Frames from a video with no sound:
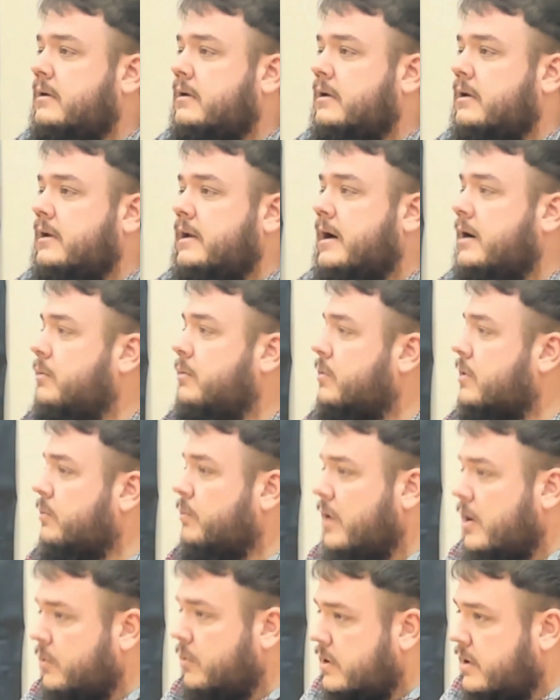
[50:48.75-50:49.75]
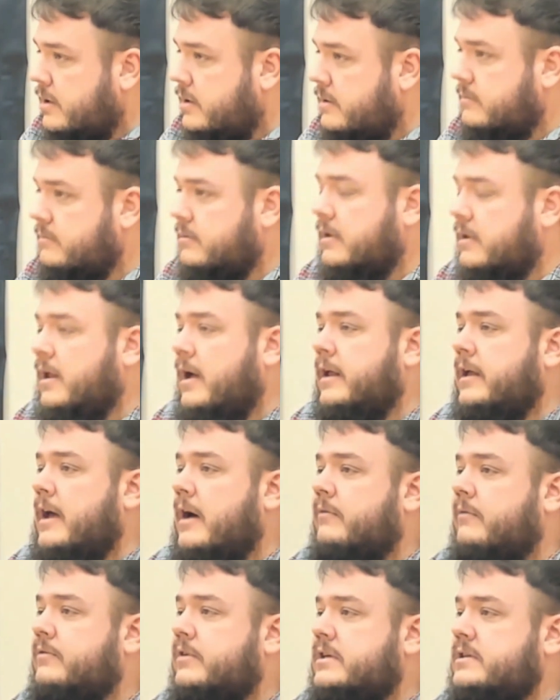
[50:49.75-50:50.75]
Now we're woke, like a lot of
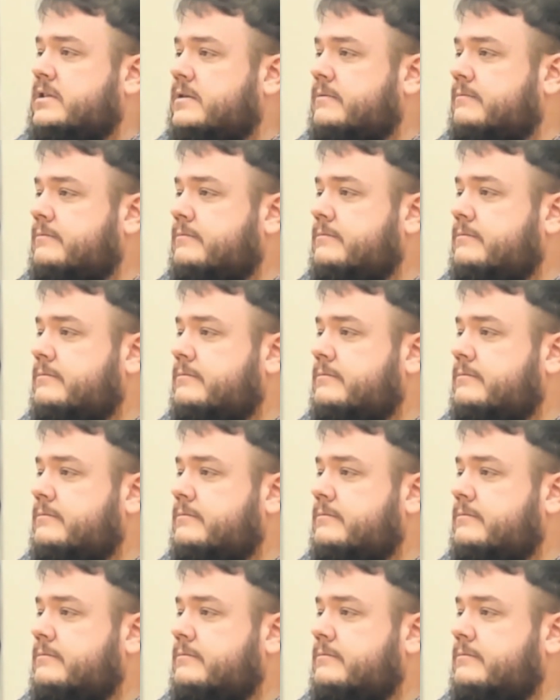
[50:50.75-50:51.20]
Calvaries.